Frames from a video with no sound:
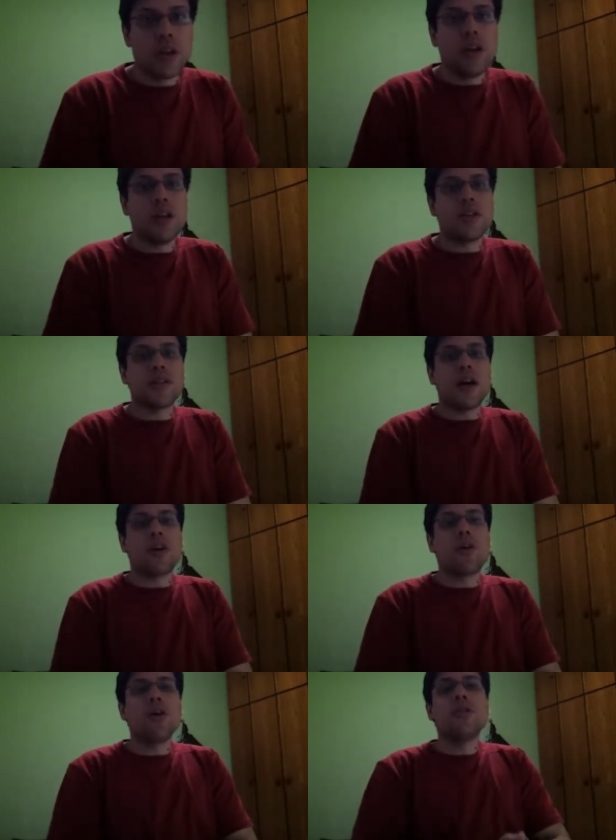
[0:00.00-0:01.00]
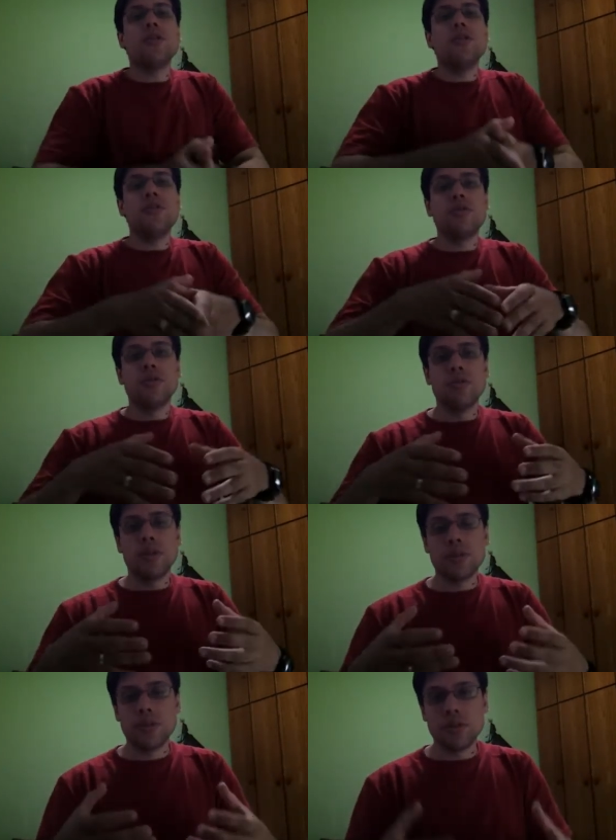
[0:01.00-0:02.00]
It's according to
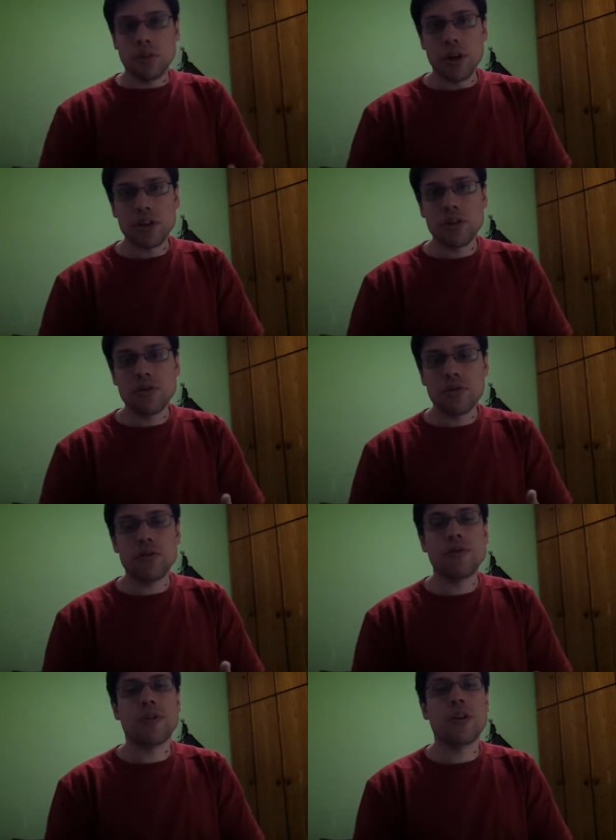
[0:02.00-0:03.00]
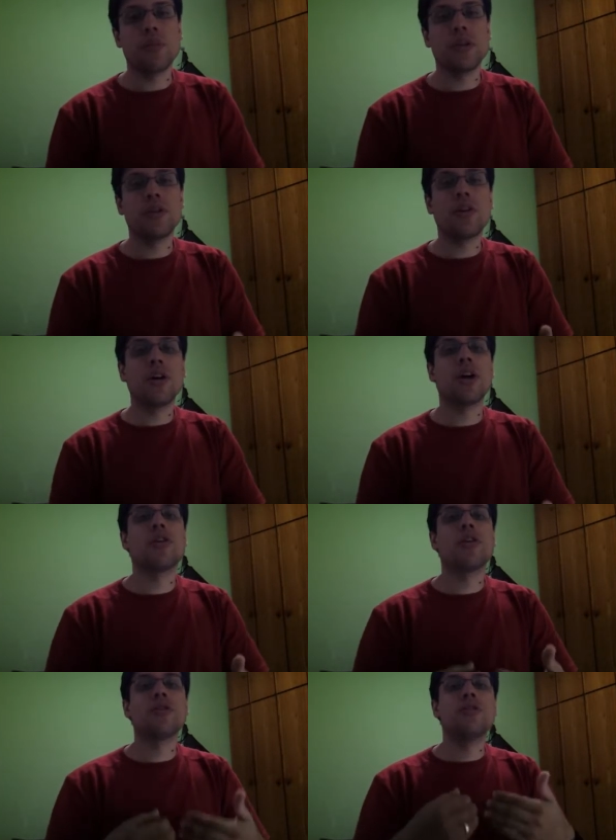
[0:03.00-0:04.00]
the situation, to the environment, or
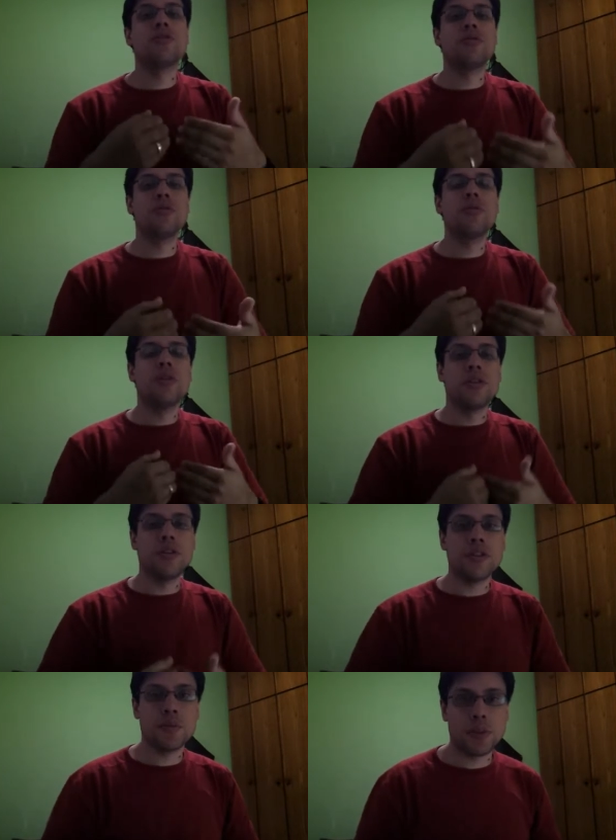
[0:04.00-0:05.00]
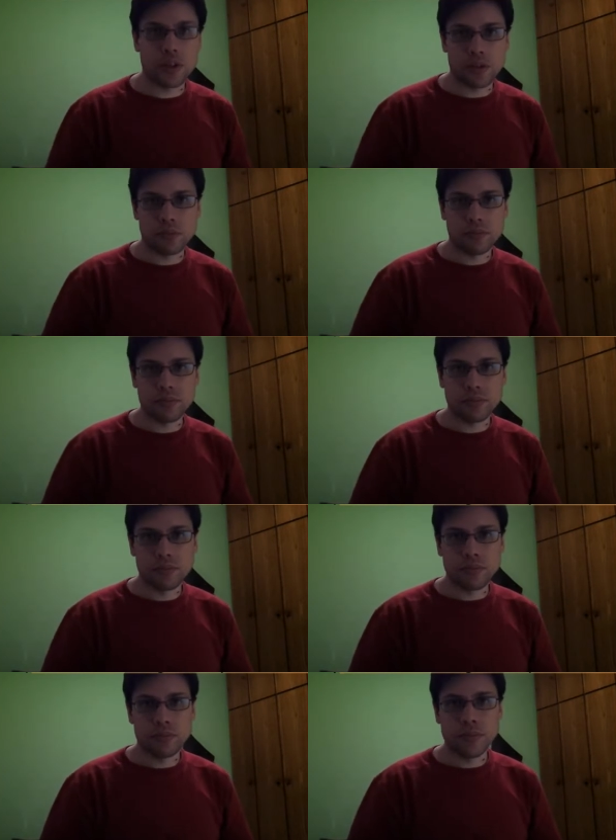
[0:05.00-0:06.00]
according to the speaker.
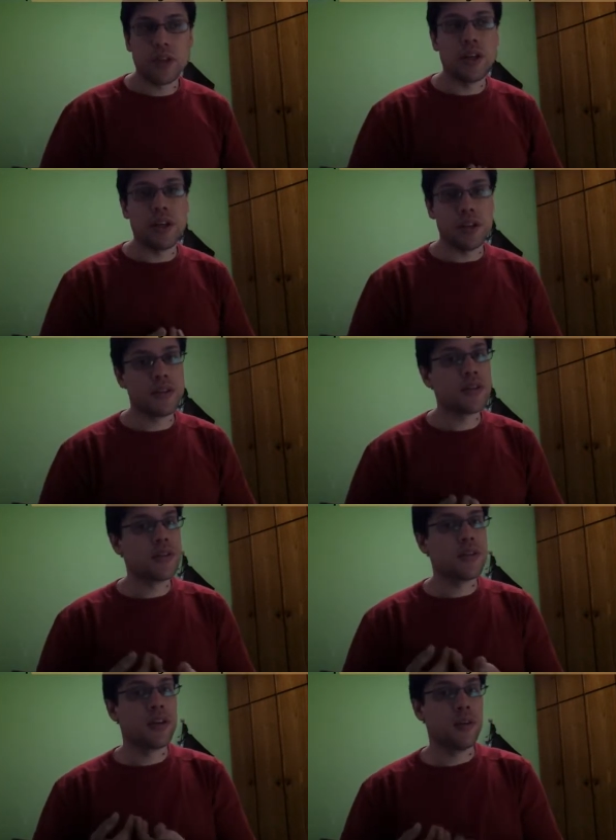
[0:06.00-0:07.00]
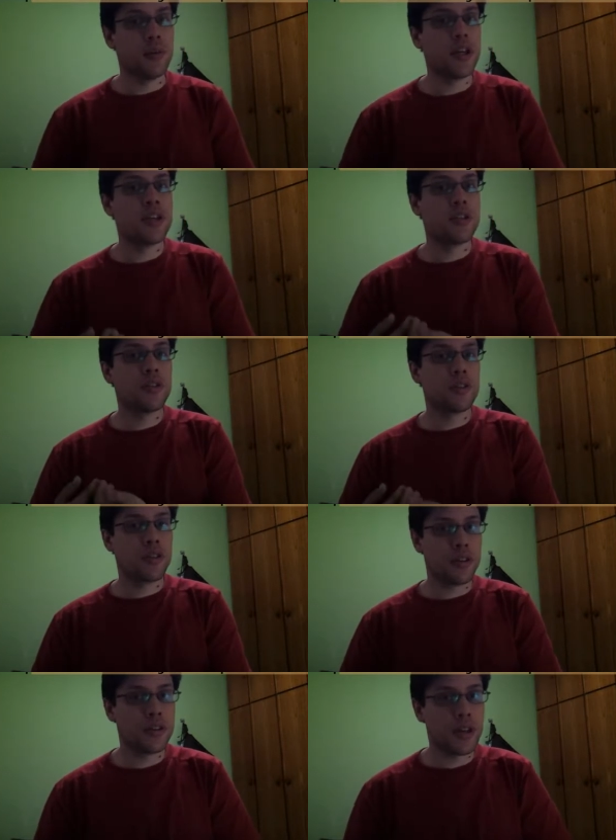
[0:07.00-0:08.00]
It is an obligation
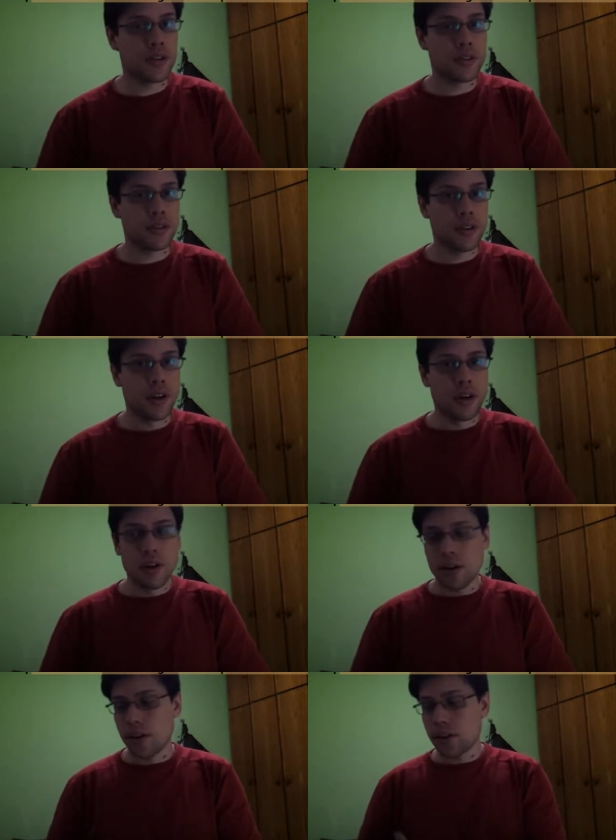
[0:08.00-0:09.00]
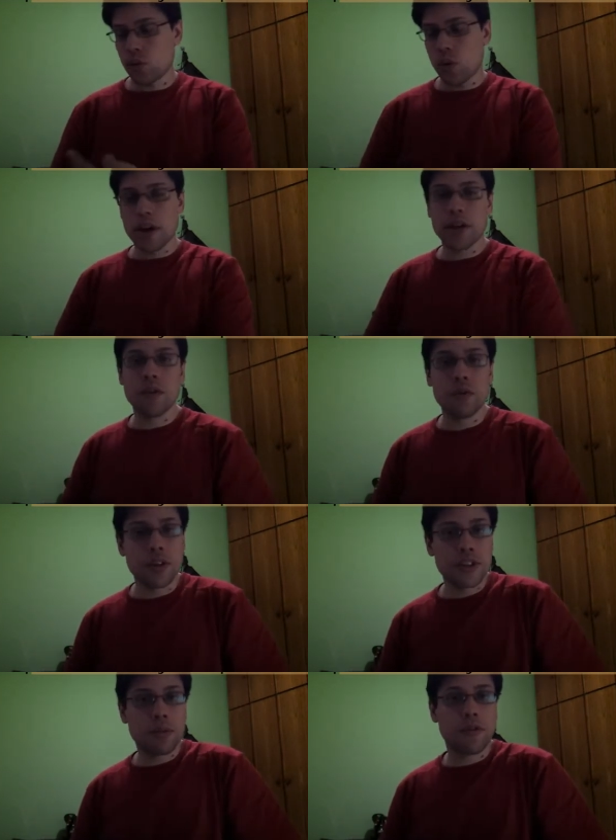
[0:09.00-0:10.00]
or necessity, and that's why I gave you
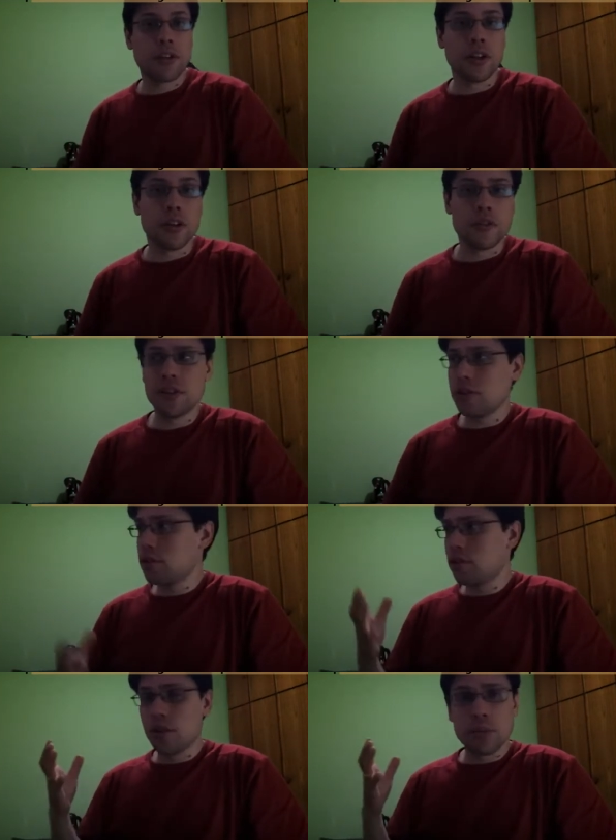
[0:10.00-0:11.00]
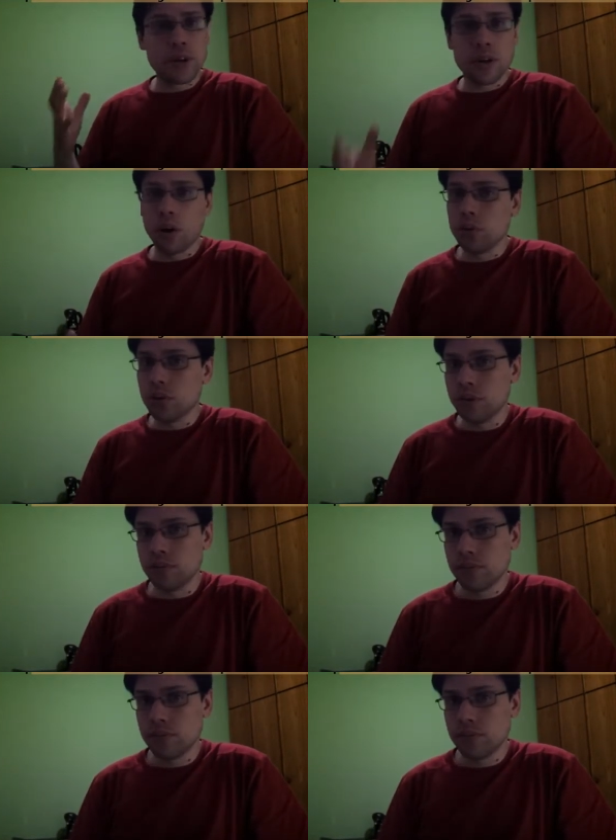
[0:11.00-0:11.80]
the example of the gloves. It's gonna be cold,